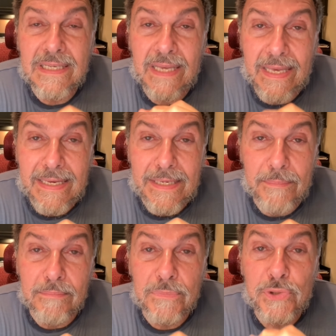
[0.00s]

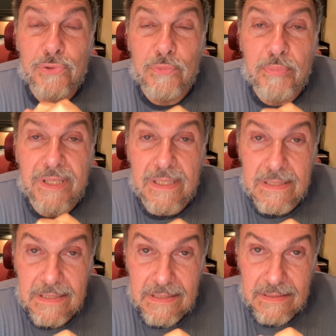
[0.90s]
came to
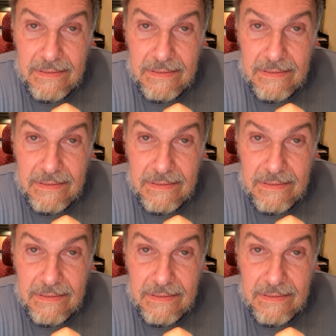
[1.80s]
peace.